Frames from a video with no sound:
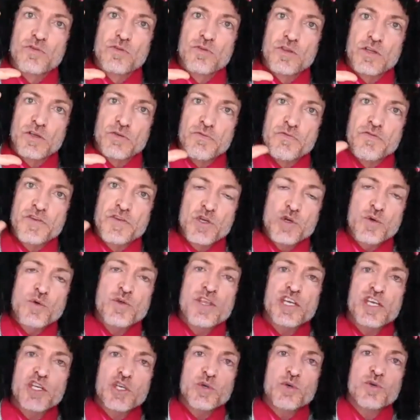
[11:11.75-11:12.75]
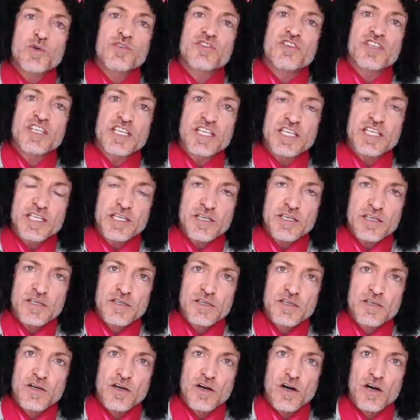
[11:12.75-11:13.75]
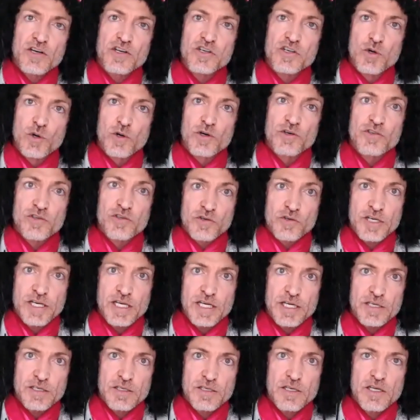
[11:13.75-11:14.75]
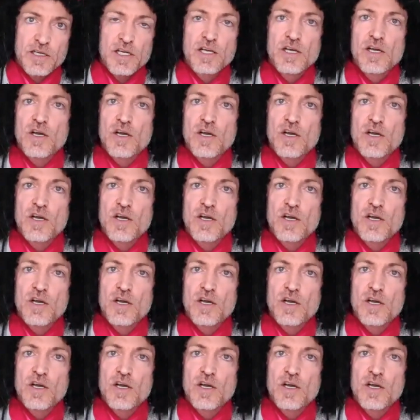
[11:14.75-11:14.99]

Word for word: the view that you see on your screen